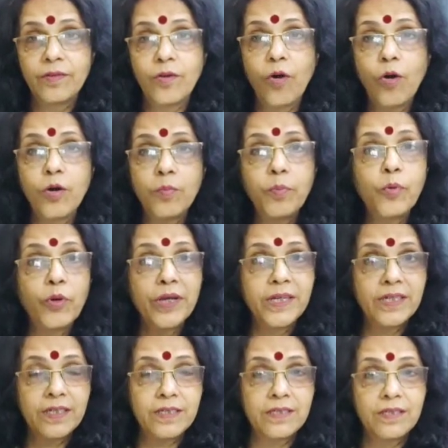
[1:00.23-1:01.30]
or
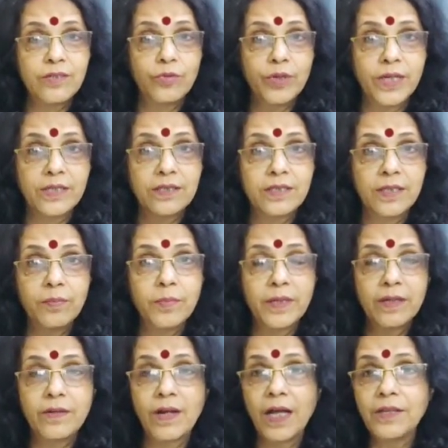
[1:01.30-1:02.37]
poetess, you can say,
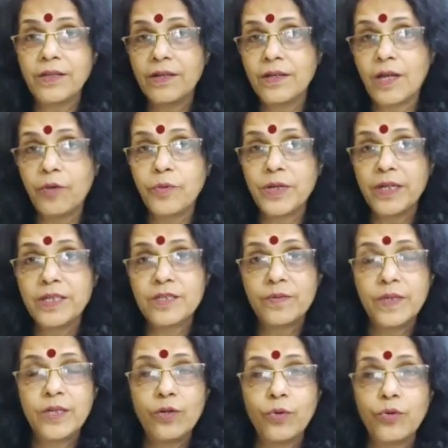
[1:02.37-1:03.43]
but rather nowadays
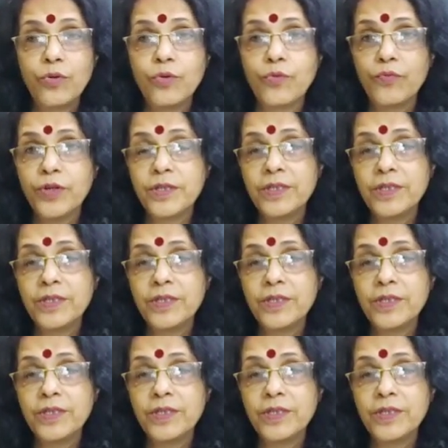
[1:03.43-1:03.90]
we don't go for